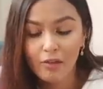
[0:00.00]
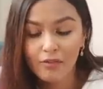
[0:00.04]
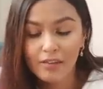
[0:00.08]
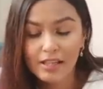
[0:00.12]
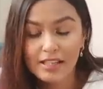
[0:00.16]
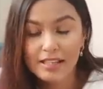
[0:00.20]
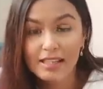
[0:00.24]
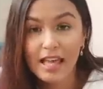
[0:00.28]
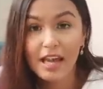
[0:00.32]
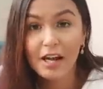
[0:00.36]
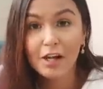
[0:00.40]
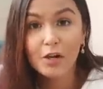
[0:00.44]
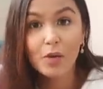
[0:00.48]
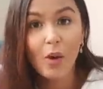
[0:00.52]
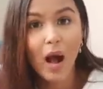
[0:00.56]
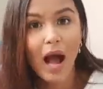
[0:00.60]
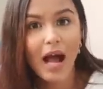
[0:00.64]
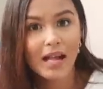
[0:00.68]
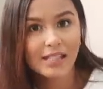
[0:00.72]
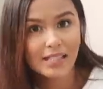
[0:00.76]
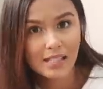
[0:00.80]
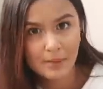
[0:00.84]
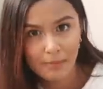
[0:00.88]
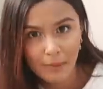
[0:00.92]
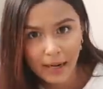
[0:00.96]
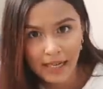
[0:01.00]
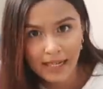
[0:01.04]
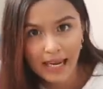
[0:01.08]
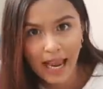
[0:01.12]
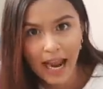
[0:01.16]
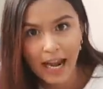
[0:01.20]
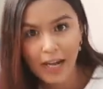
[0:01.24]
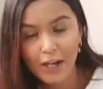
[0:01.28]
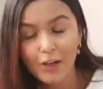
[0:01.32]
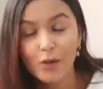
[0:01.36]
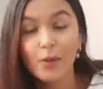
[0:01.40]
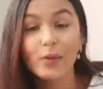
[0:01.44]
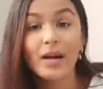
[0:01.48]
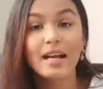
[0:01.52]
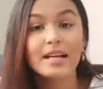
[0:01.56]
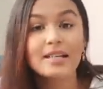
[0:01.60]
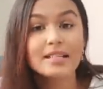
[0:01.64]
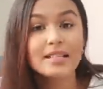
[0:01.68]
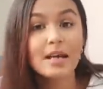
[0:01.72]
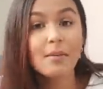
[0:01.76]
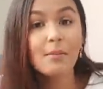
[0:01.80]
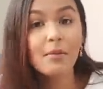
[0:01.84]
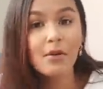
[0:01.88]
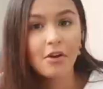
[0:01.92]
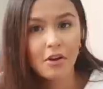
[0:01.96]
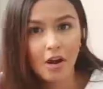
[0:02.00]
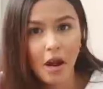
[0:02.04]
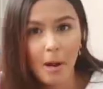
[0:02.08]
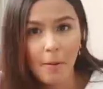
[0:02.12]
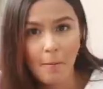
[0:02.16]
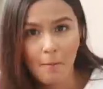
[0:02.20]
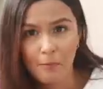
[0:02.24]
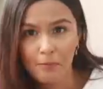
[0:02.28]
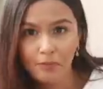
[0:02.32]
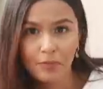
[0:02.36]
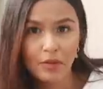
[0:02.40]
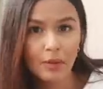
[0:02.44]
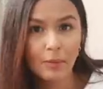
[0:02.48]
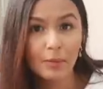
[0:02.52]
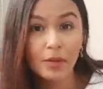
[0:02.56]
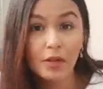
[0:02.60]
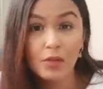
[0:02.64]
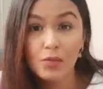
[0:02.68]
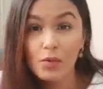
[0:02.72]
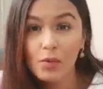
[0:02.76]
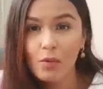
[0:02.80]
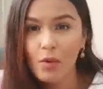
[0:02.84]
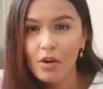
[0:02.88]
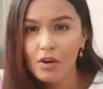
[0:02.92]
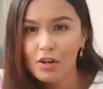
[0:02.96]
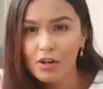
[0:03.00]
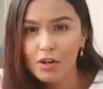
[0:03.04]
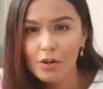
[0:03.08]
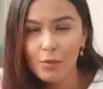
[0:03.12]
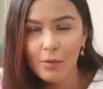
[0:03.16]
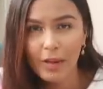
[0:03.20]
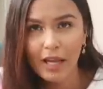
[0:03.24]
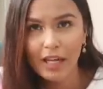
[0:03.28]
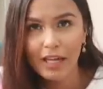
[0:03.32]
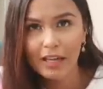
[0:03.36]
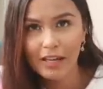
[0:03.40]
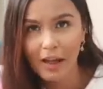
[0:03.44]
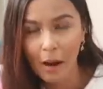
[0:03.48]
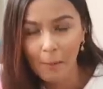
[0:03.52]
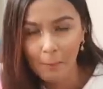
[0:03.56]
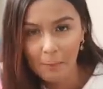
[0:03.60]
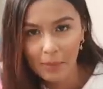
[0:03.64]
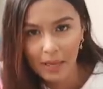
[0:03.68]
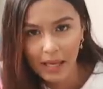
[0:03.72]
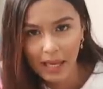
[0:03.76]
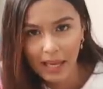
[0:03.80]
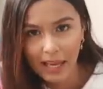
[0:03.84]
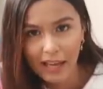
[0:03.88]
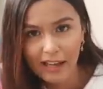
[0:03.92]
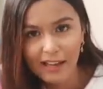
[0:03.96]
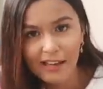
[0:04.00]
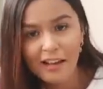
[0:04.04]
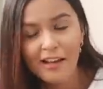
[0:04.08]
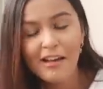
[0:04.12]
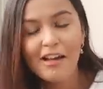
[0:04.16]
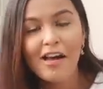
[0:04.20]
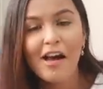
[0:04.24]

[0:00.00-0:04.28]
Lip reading: we decided to ask my dad to get some rum because we wanted to make rum cake.